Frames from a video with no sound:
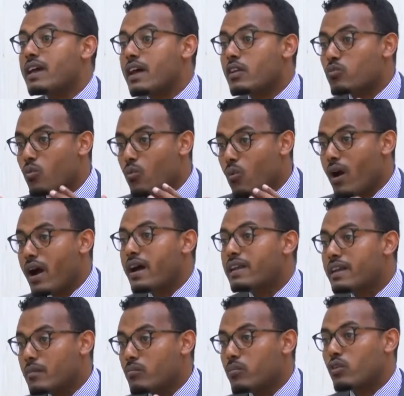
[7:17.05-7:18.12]
is
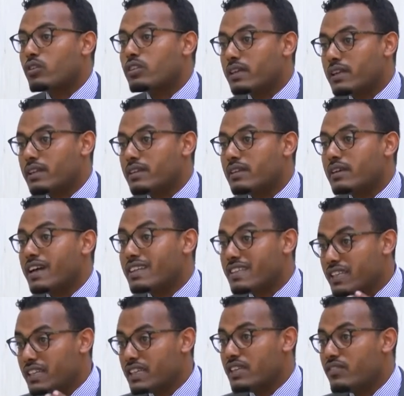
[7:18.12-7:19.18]
one important and
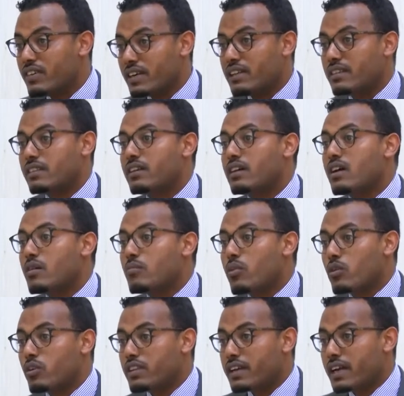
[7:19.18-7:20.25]
significant
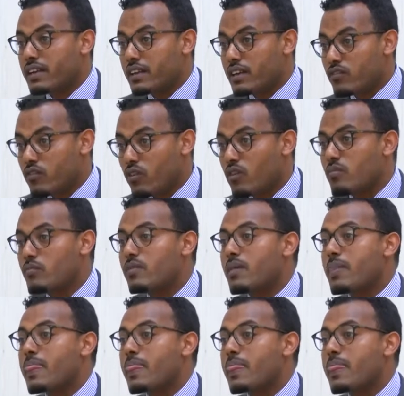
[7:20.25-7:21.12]
political reform